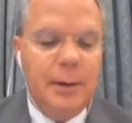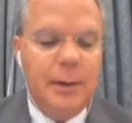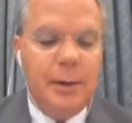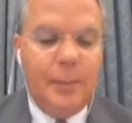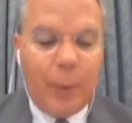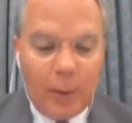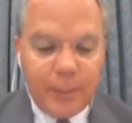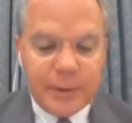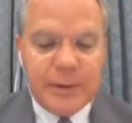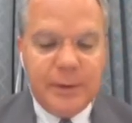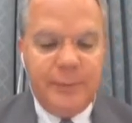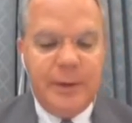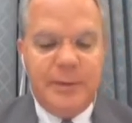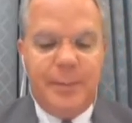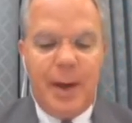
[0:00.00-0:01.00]
The purpose
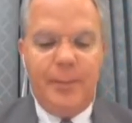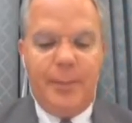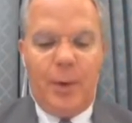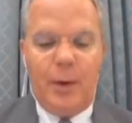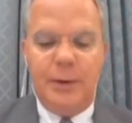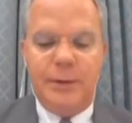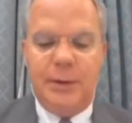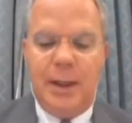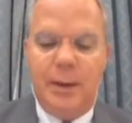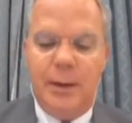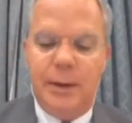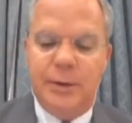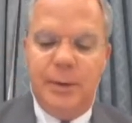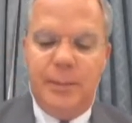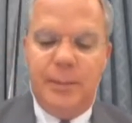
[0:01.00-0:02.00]
of this bipartisan
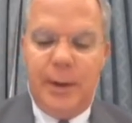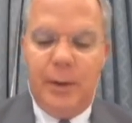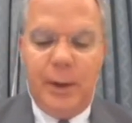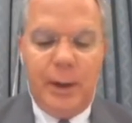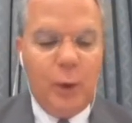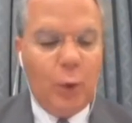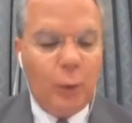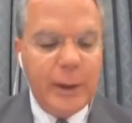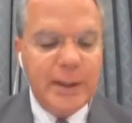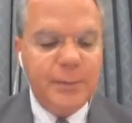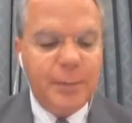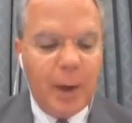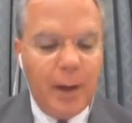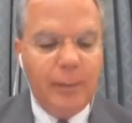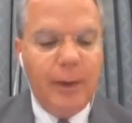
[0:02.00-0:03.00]
hearing should be to
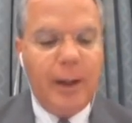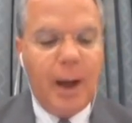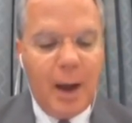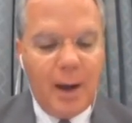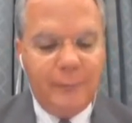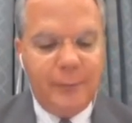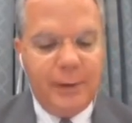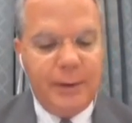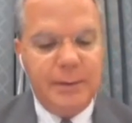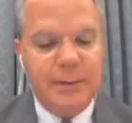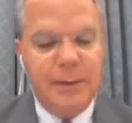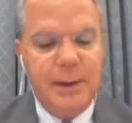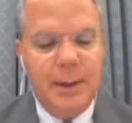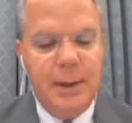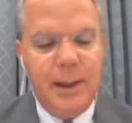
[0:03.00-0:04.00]
increase public
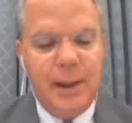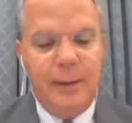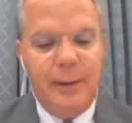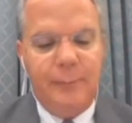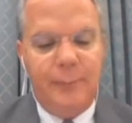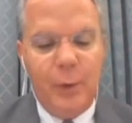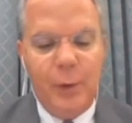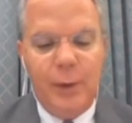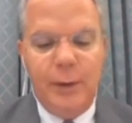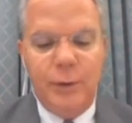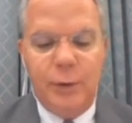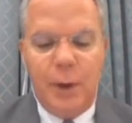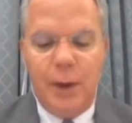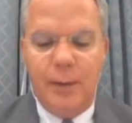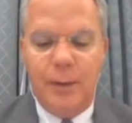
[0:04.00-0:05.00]
confidence in the Food
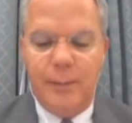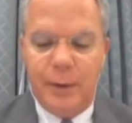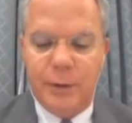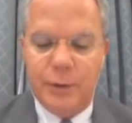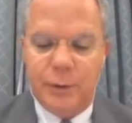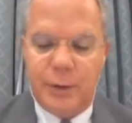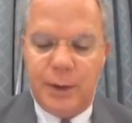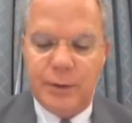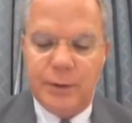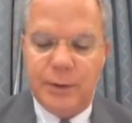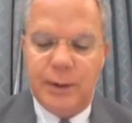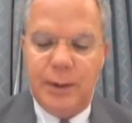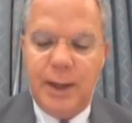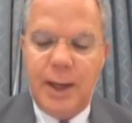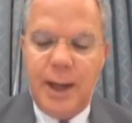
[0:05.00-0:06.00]
and Drug
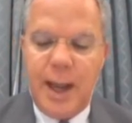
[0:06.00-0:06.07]
Administration